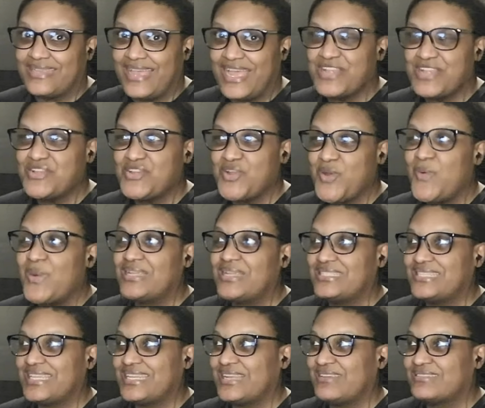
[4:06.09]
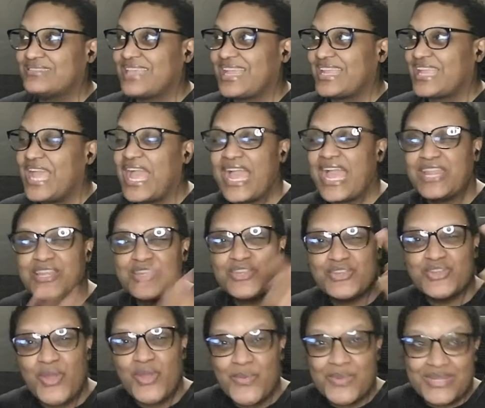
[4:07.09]
I was like, I
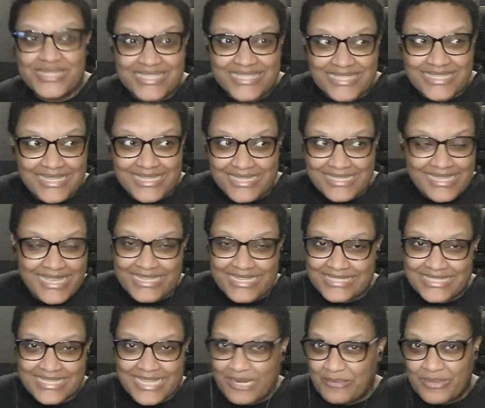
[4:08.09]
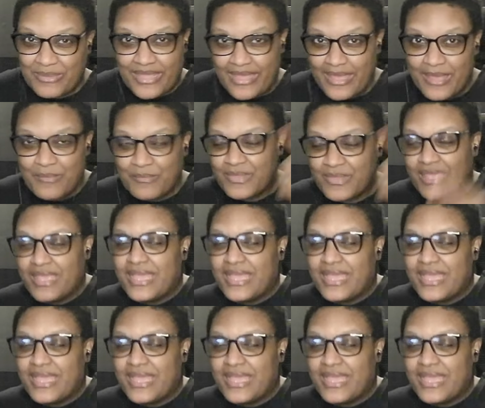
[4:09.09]
know it's gotta be him.